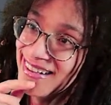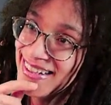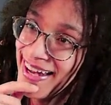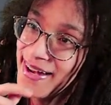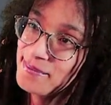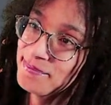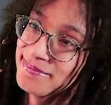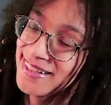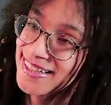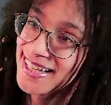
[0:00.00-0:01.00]
game.
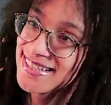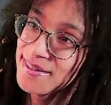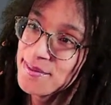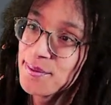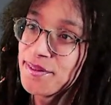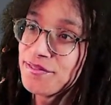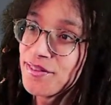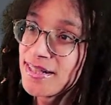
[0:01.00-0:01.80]
Like, that sounds really fun,